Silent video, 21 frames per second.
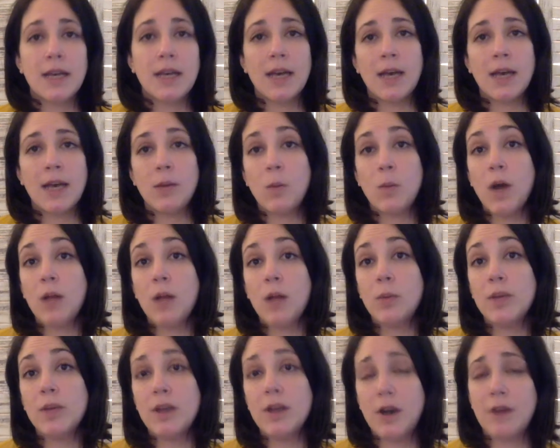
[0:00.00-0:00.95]
And while
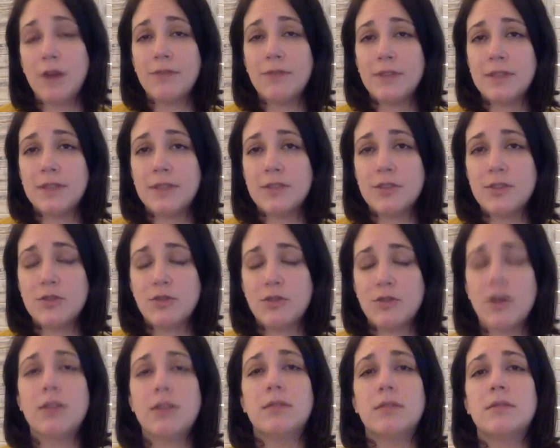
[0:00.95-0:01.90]
we often
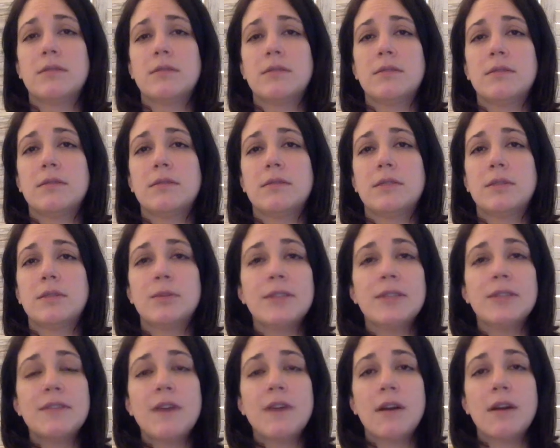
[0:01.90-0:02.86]
struggle to
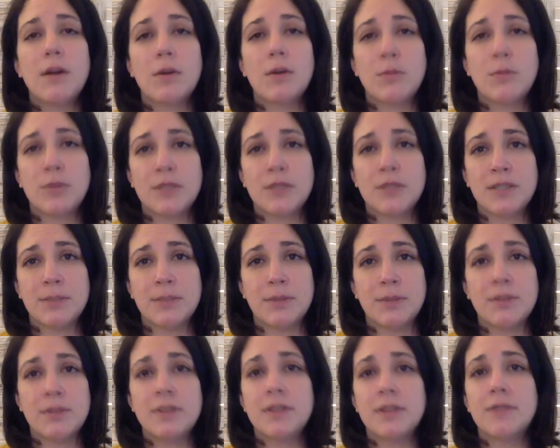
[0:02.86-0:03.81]
live our own
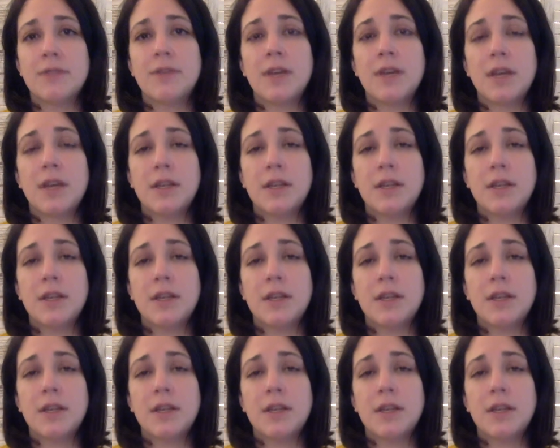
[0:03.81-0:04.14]
principles of